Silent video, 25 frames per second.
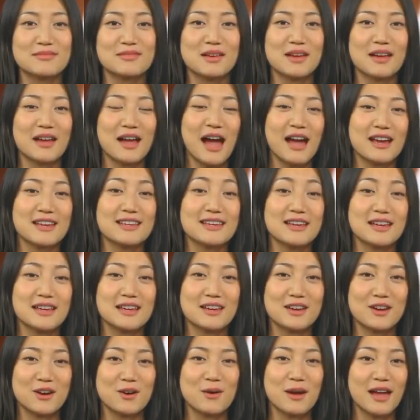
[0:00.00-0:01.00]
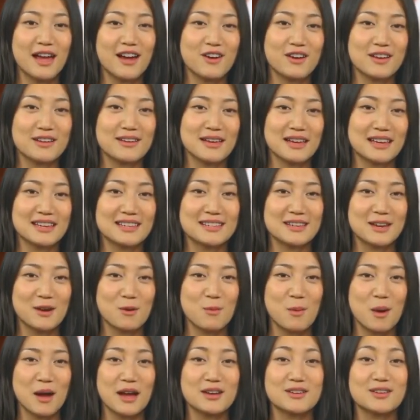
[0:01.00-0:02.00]
Lastly, coherent means
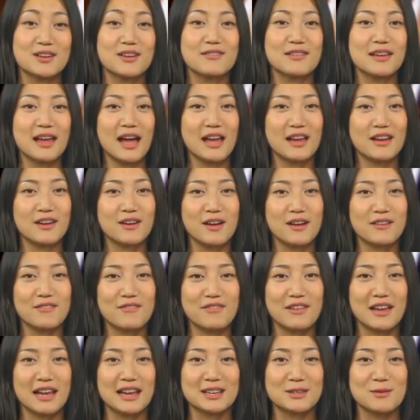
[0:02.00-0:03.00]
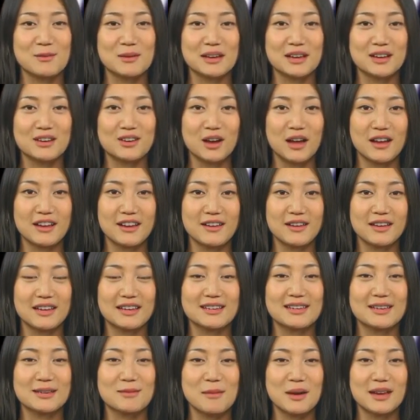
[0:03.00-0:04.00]
that waves of light are in phase with each other
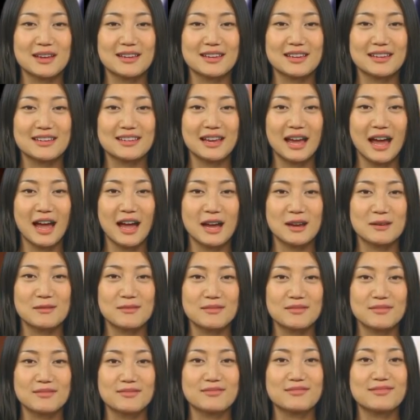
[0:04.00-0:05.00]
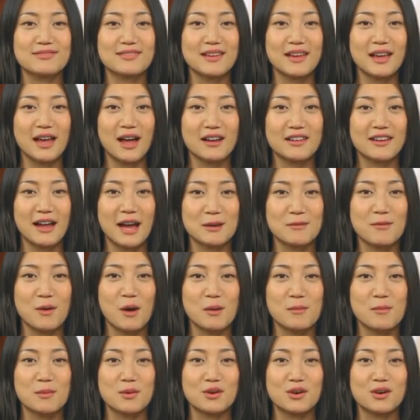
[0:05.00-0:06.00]
in space and time. A light
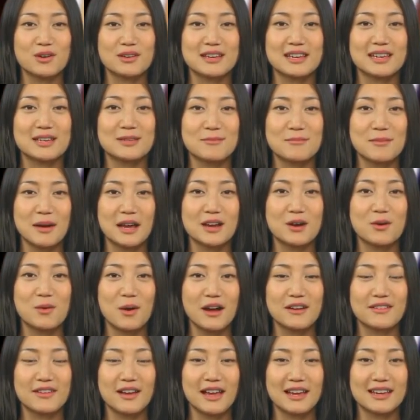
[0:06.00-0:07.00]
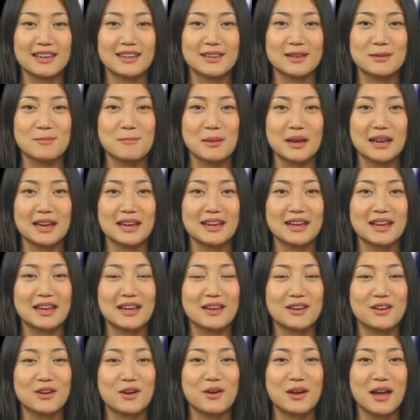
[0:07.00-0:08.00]
bulb produces many wavelengths, making it
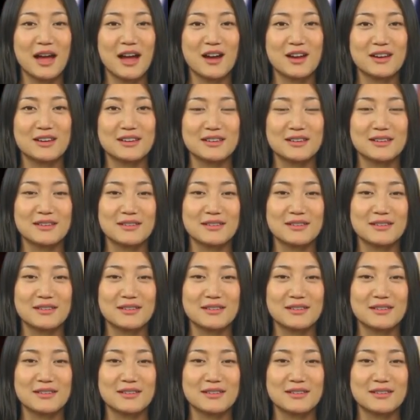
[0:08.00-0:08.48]
incoherent.